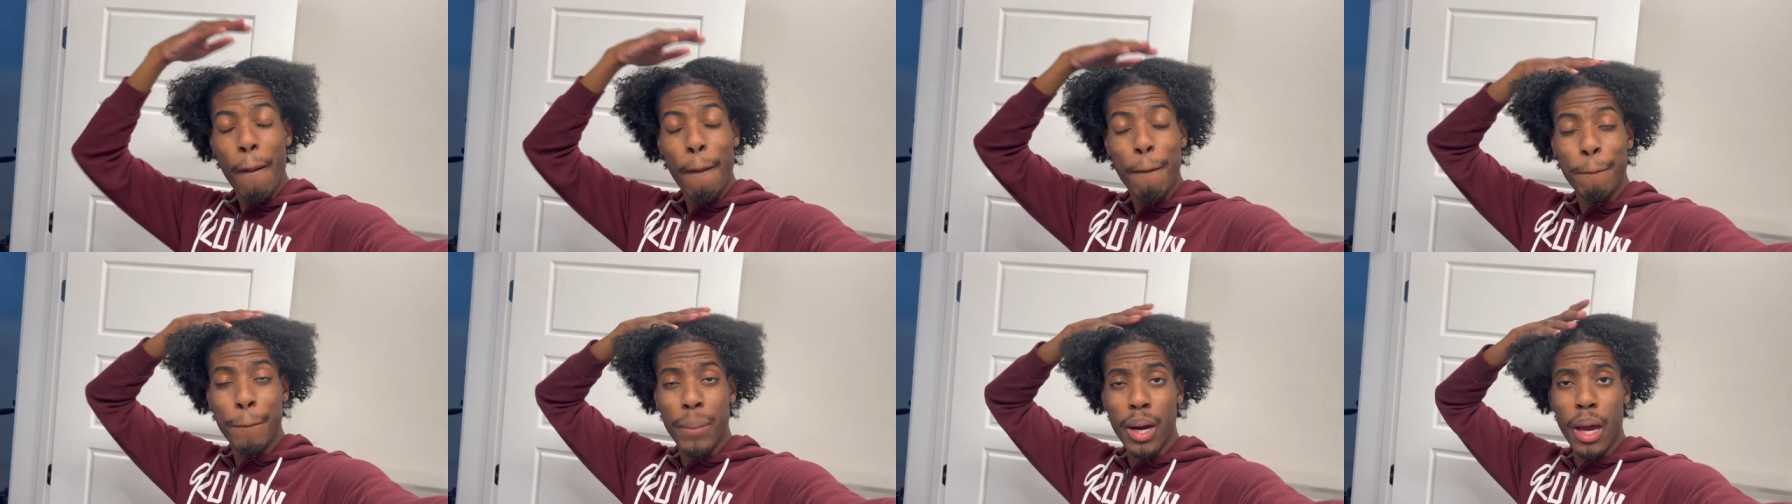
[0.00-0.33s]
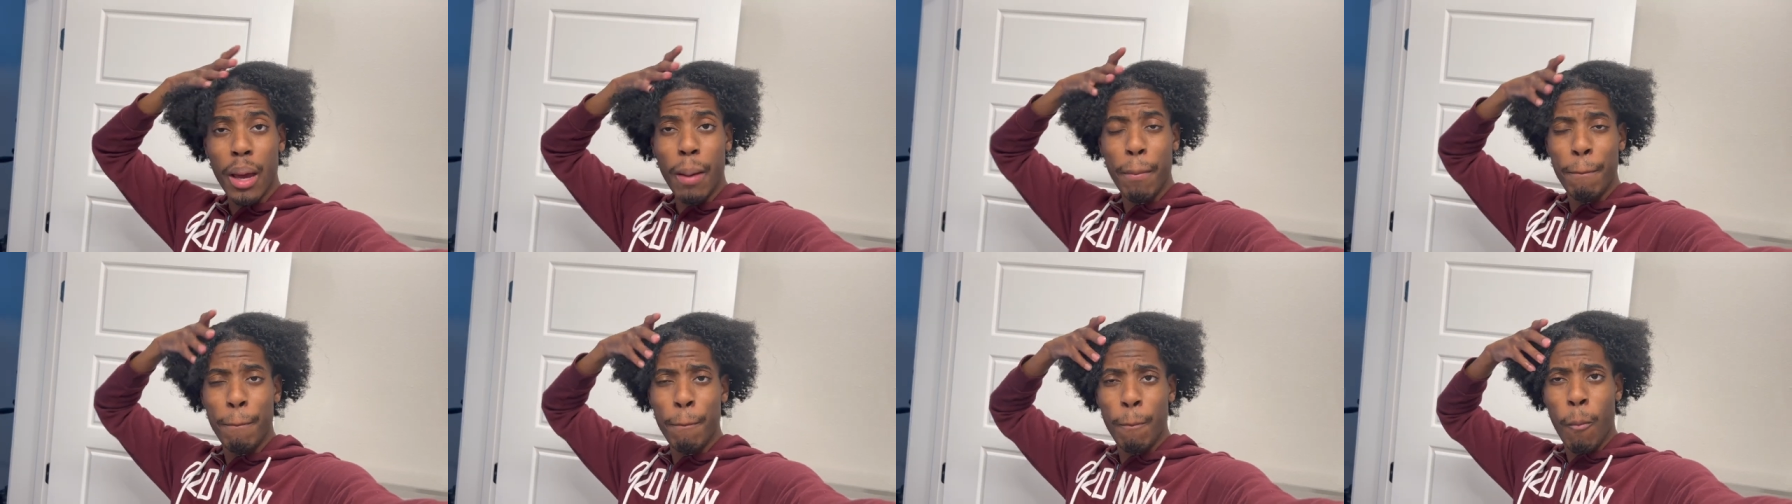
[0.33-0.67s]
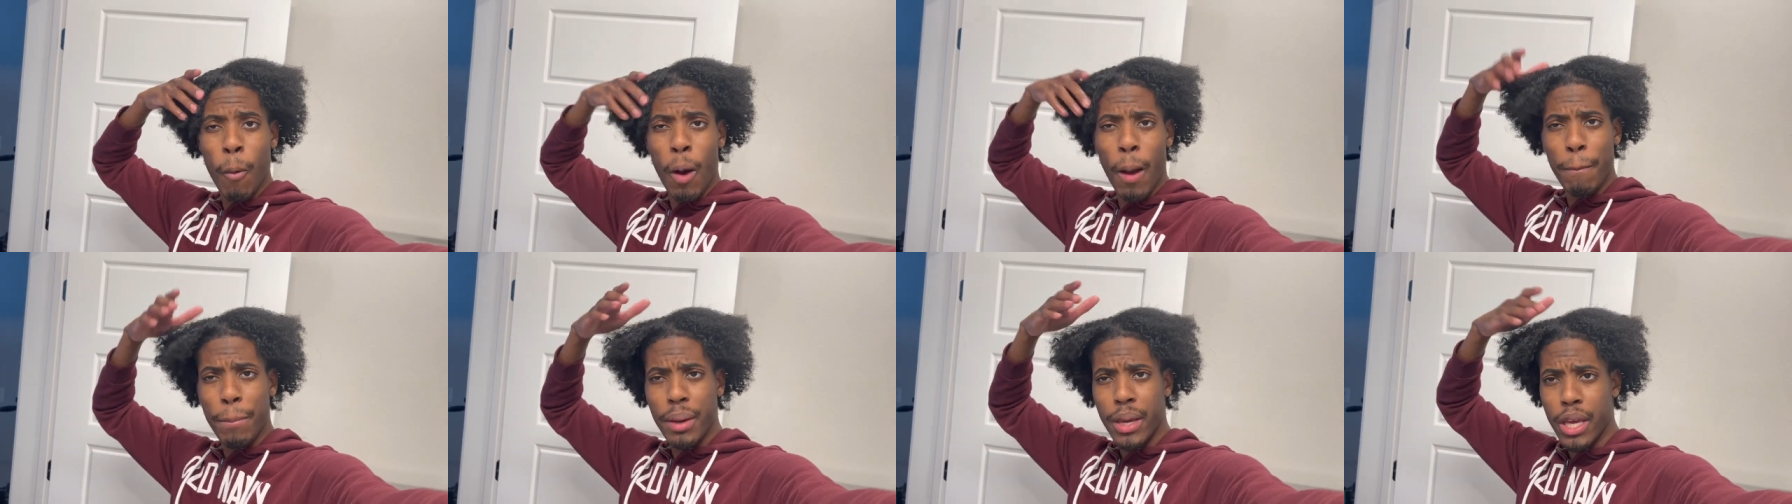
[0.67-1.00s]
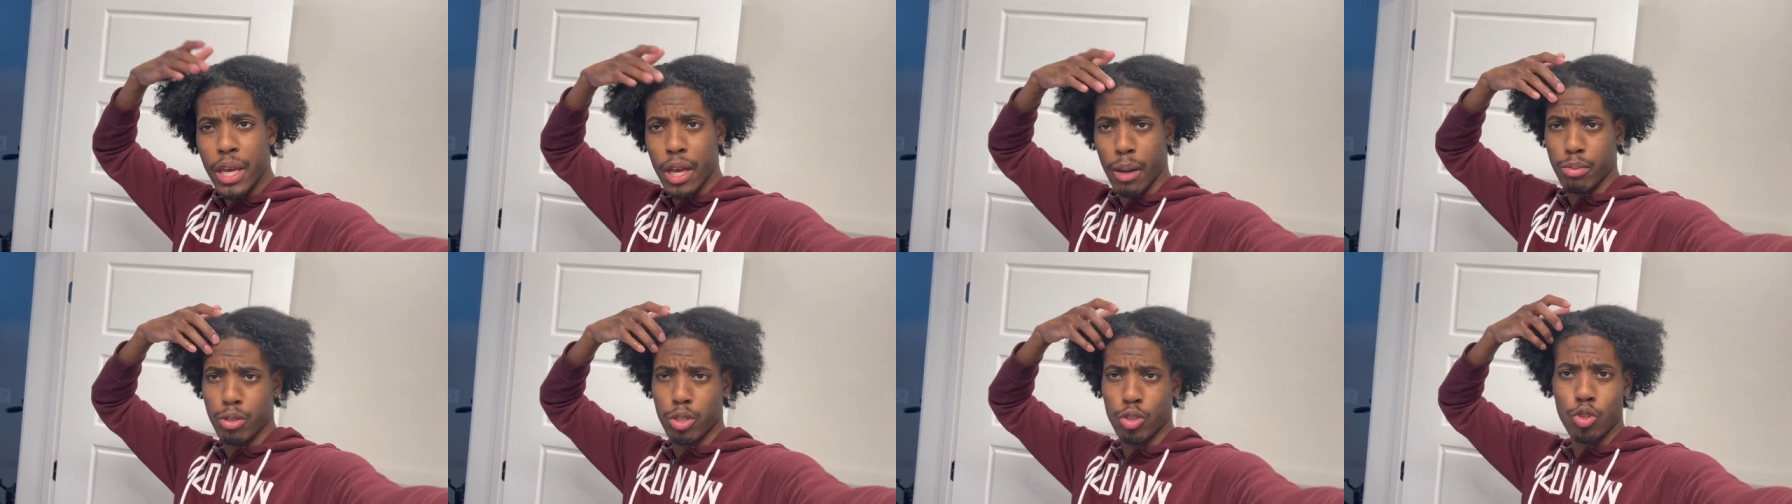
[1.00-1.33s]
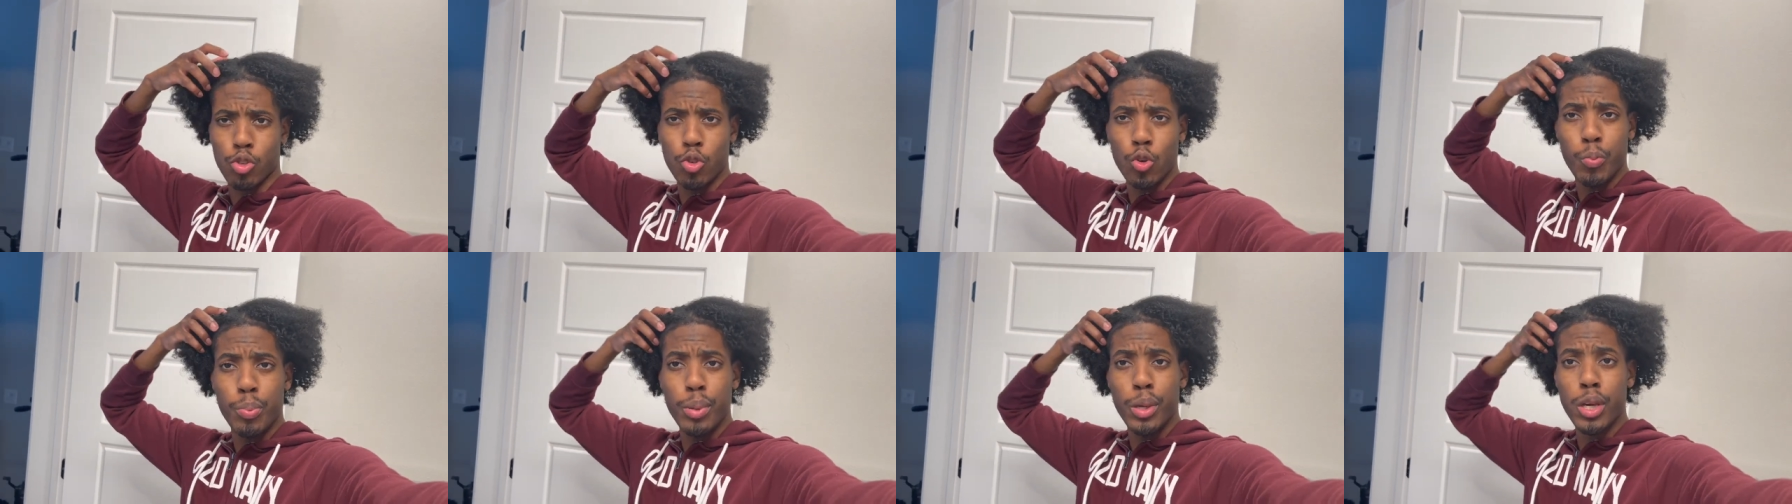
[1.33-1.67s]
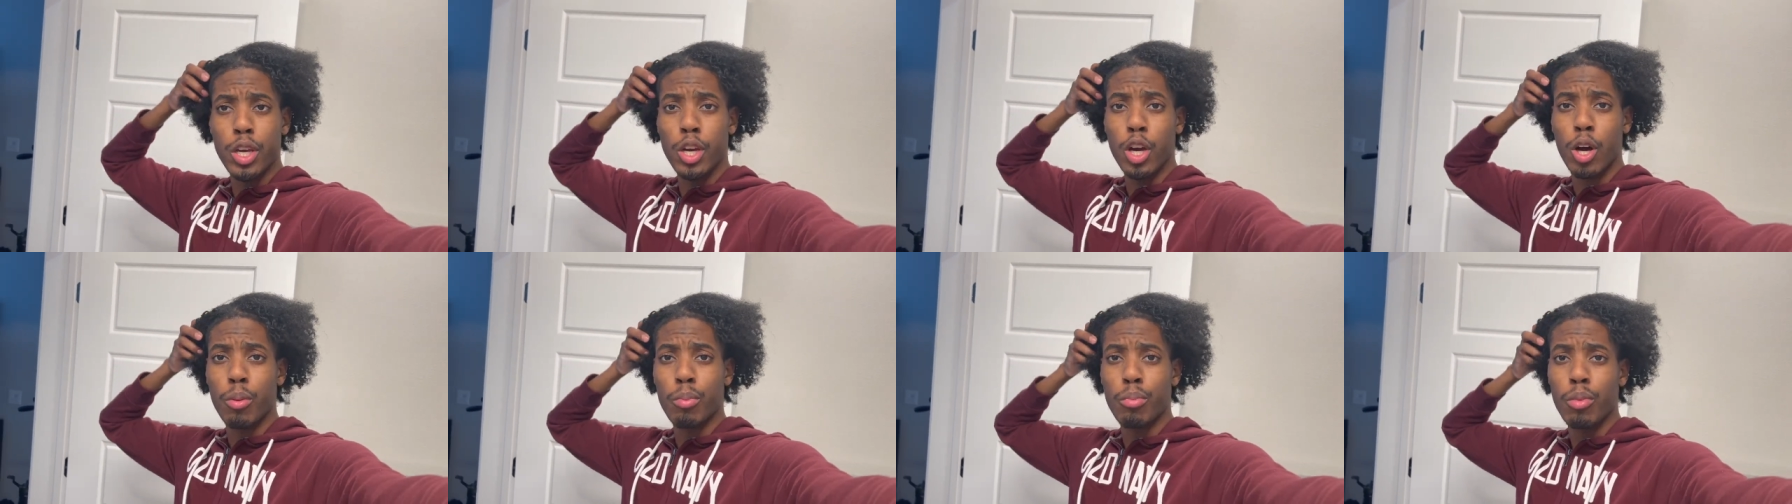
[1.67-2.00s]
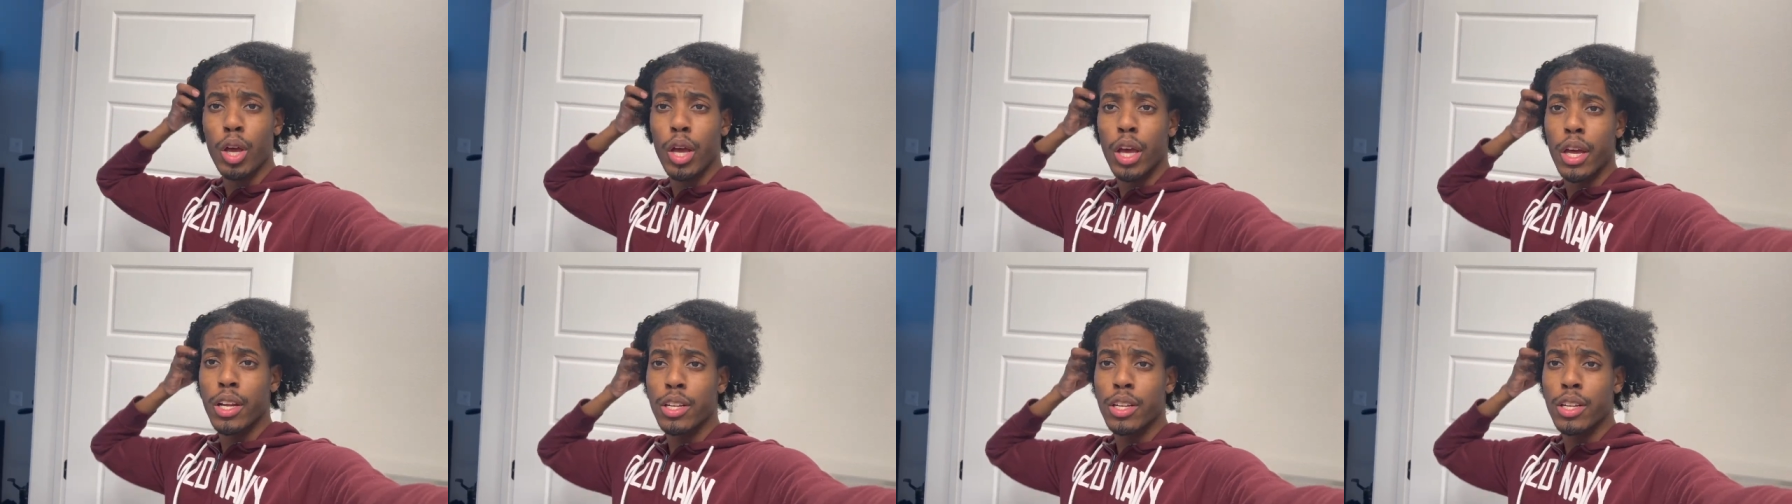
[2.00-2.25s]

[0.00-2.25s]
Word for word: but 1 p.m. to 2 p.m.